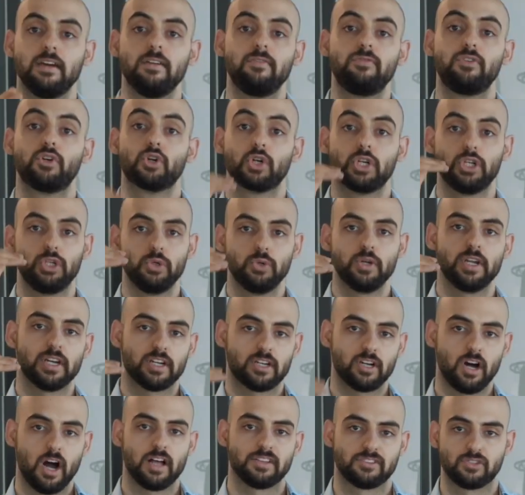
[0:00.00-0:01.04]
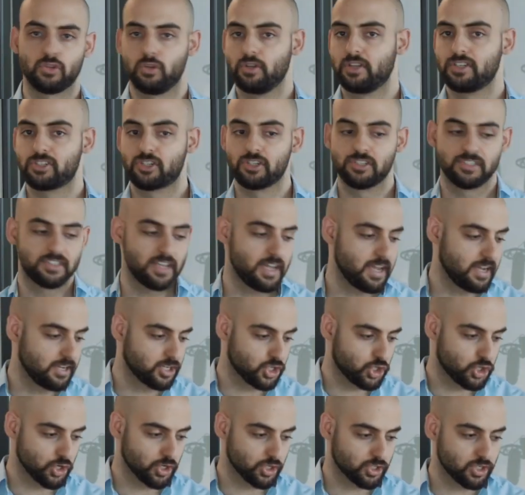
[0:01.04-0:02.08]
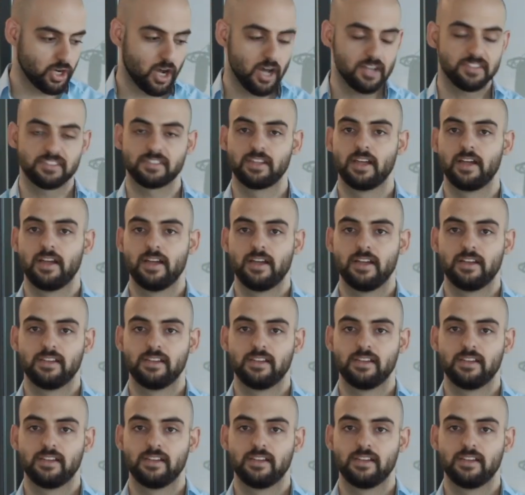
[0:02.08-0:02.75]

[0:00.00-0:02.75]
give your unit cost. So let's just say a shirt costs